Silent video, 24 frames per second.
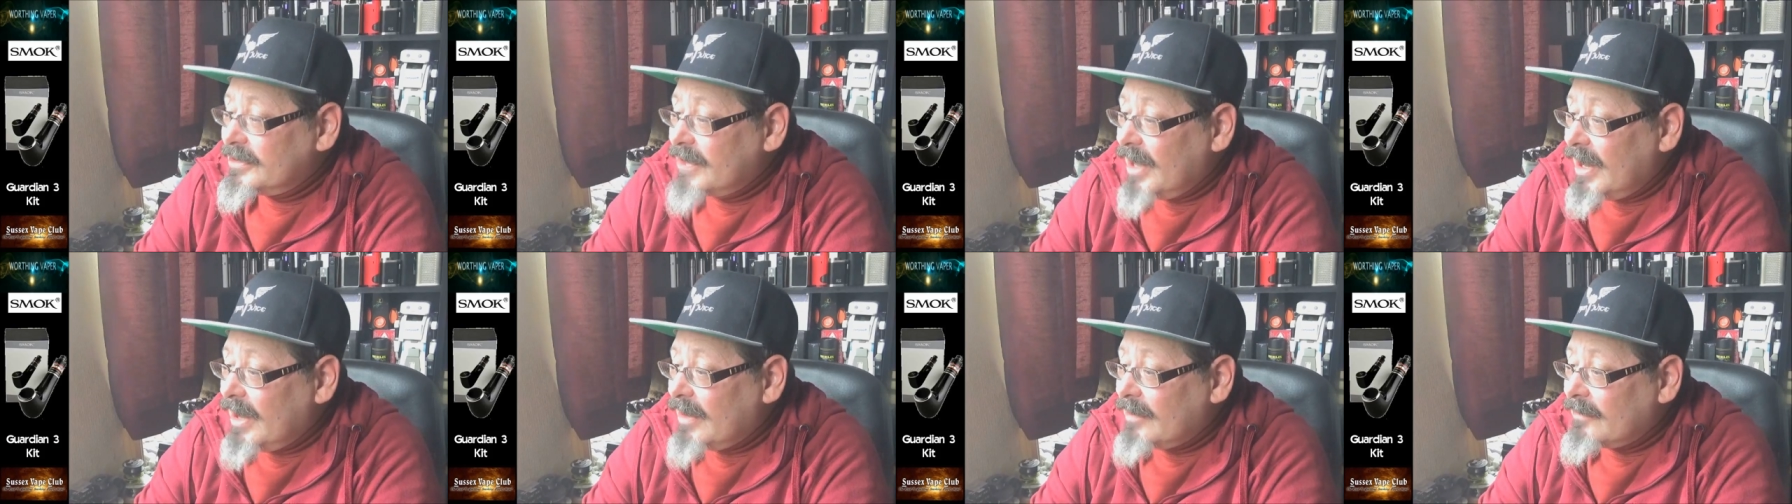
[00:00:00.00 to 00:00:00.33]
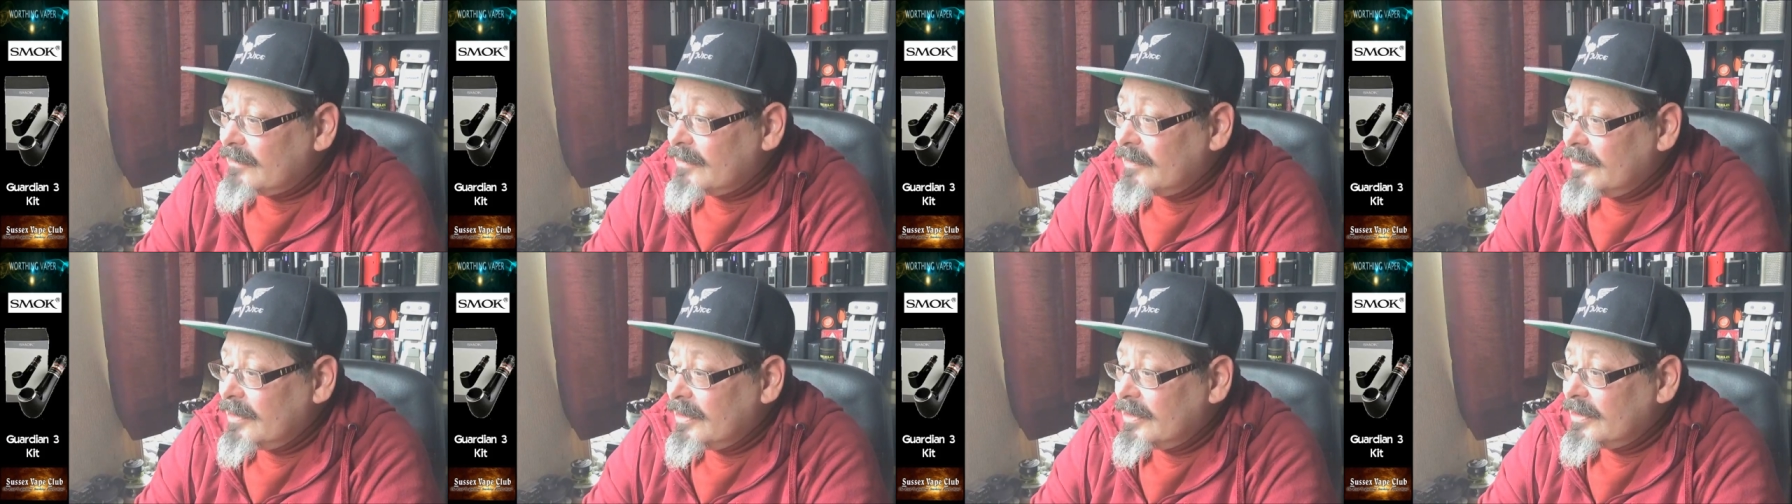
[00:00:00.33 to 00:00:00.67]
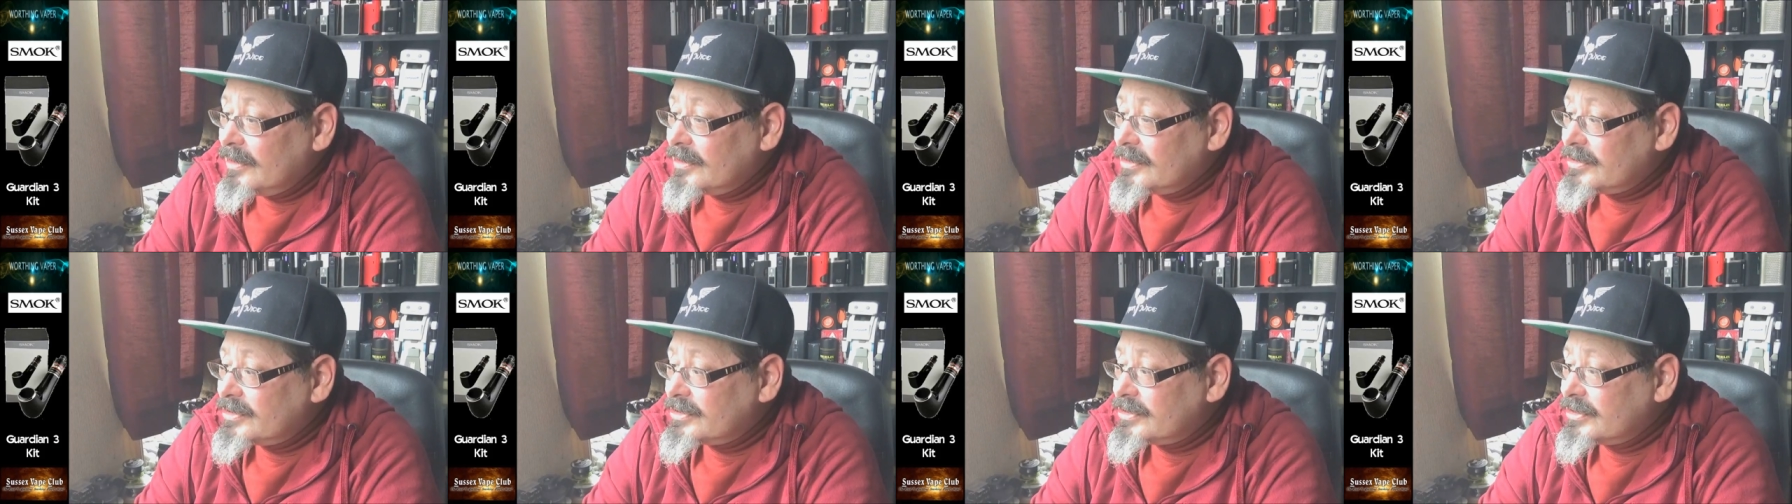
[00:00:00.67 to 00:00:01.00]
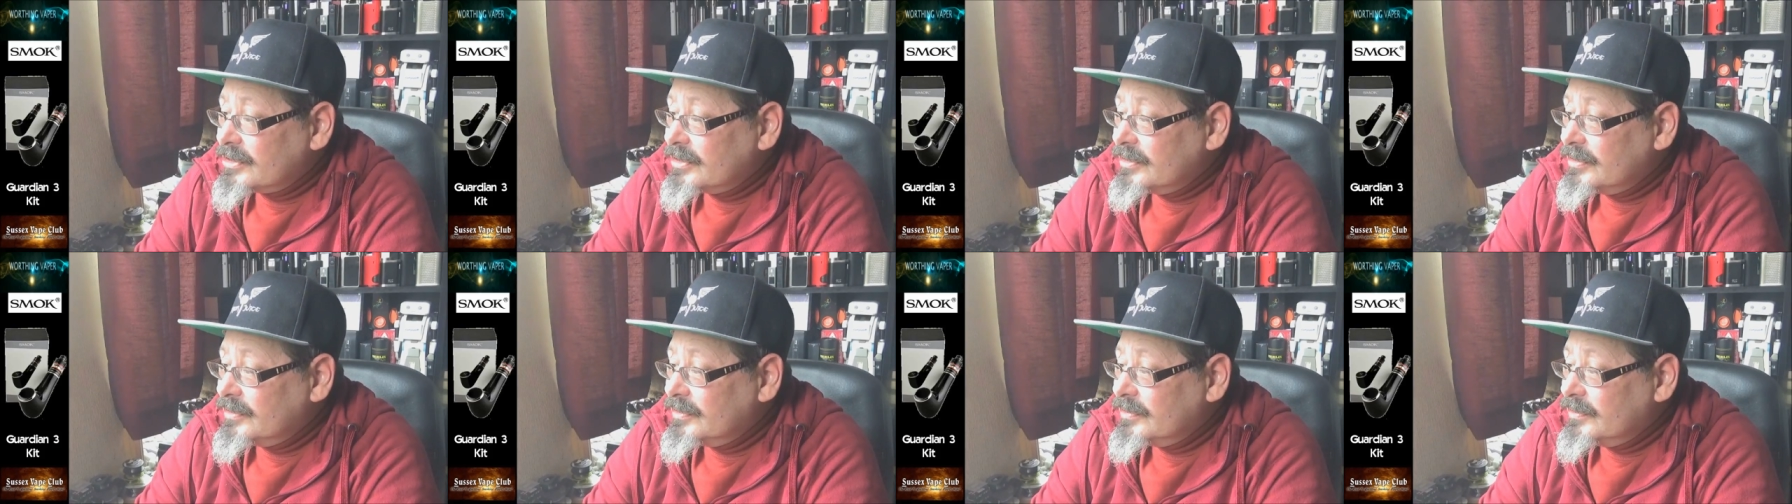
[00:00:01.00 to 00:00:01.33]
down
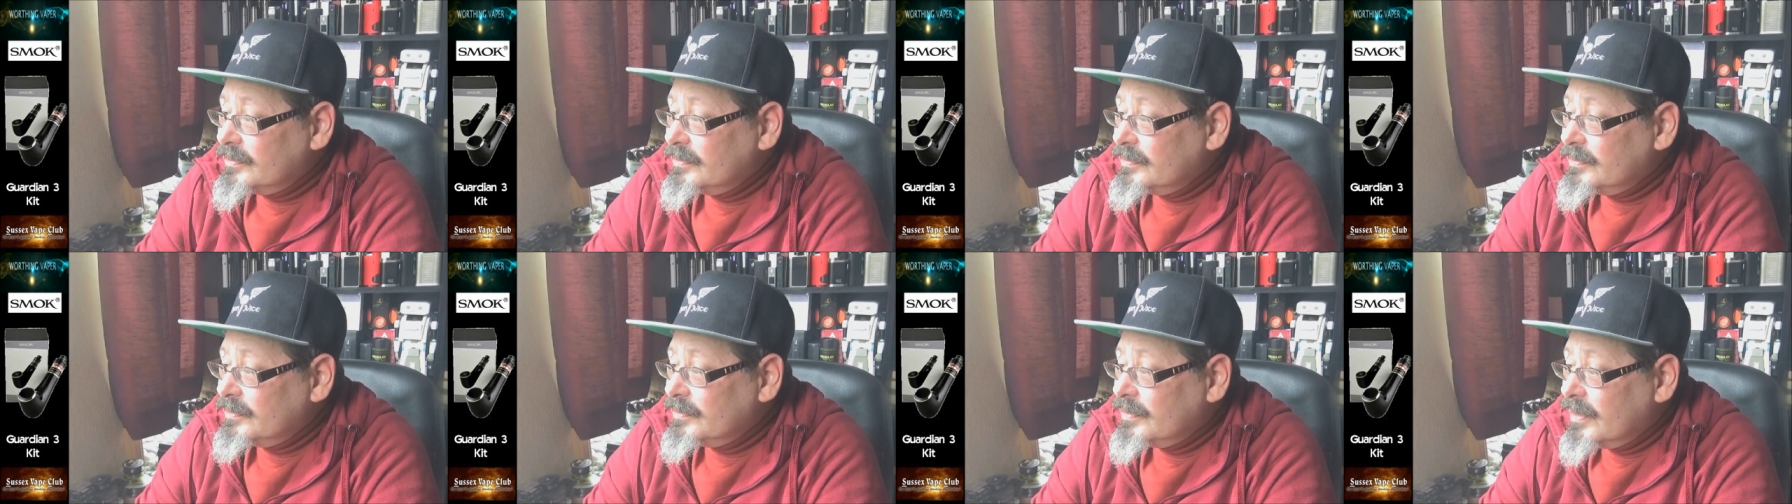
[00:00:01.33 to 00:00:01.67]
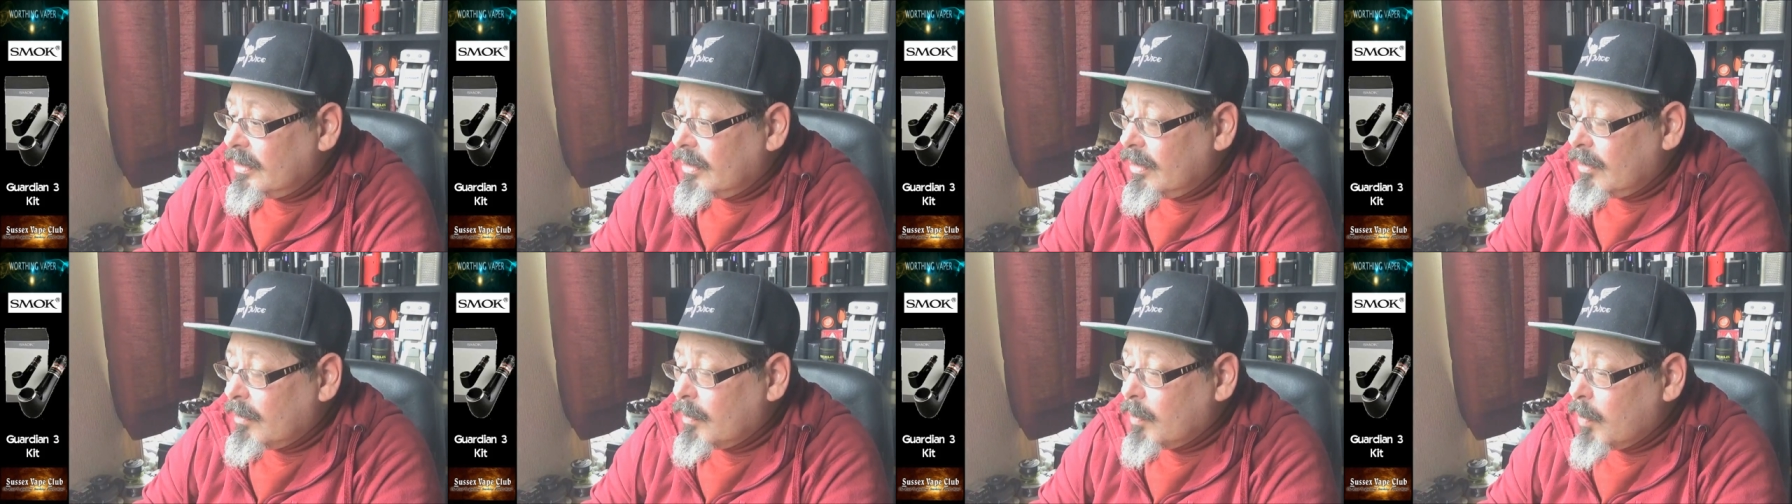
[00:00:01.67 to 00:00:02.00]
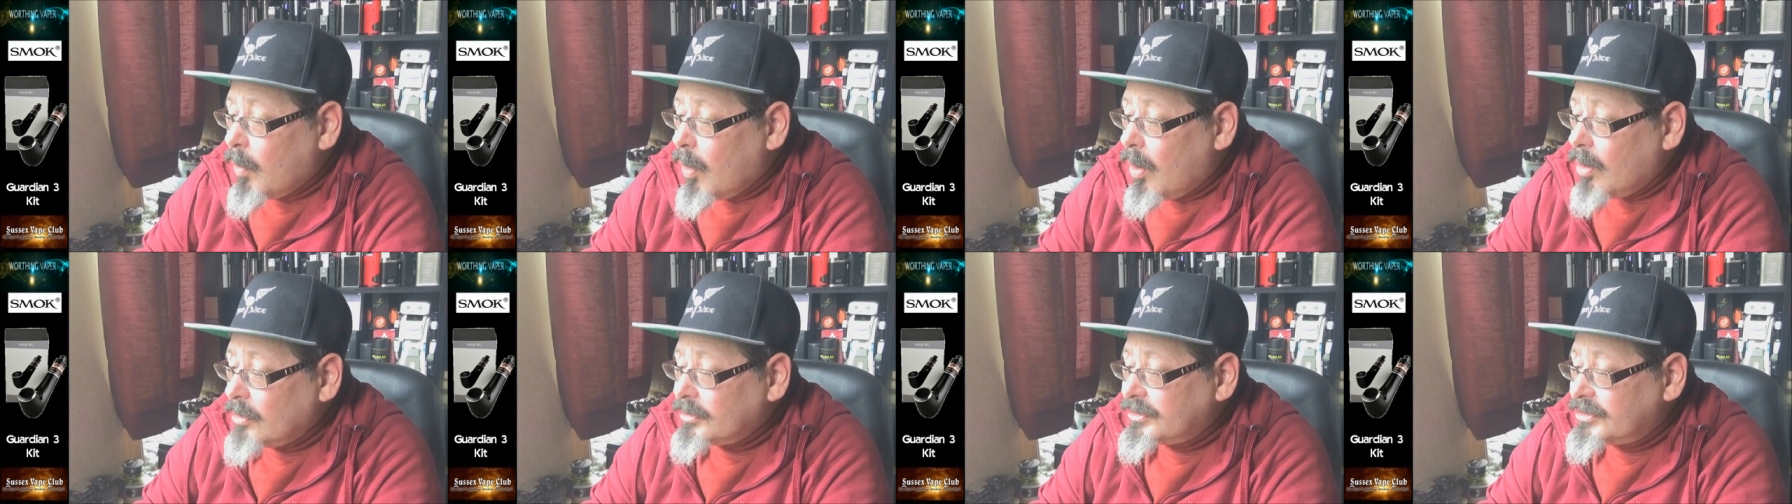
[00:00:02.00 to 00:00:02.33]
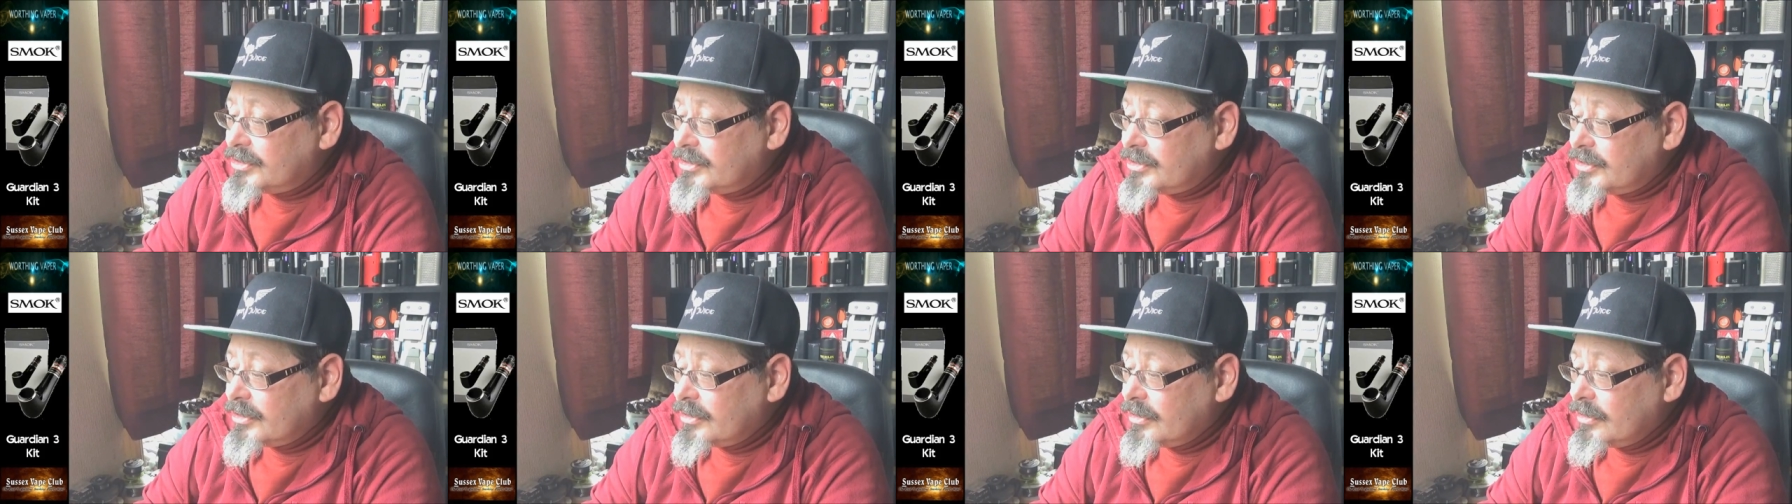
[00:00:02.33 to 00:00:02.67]
to, on
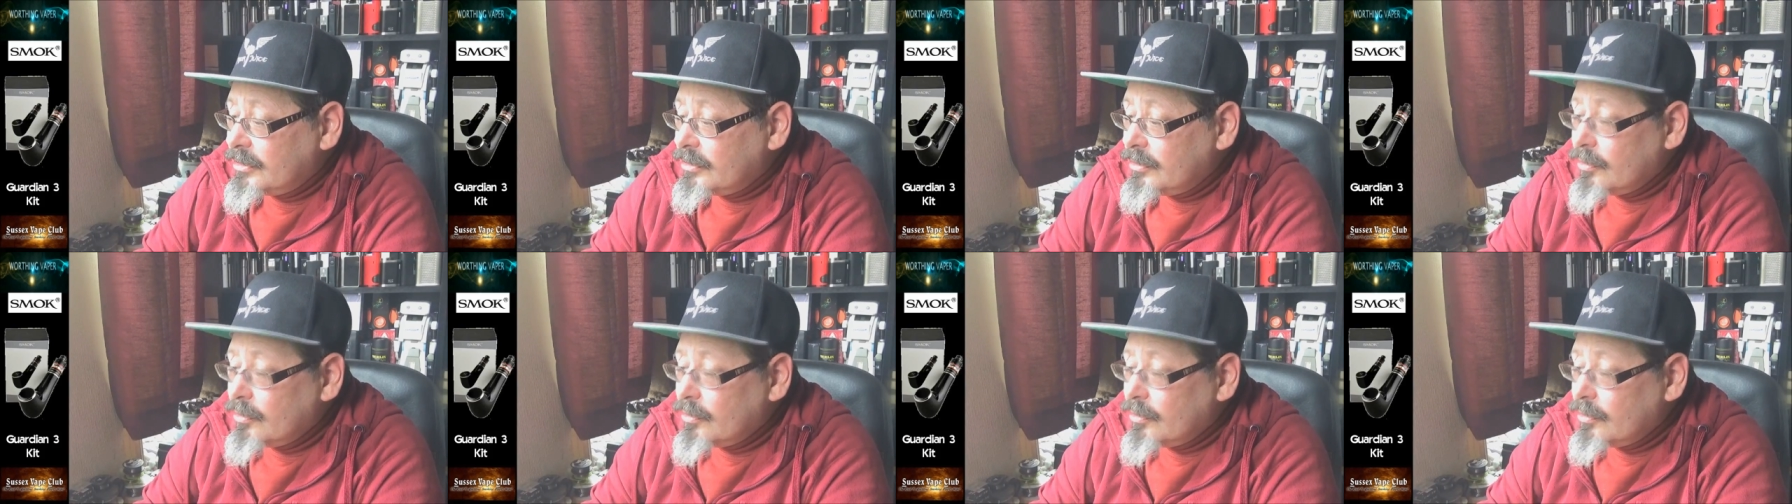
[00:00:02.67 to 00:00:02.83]
watts,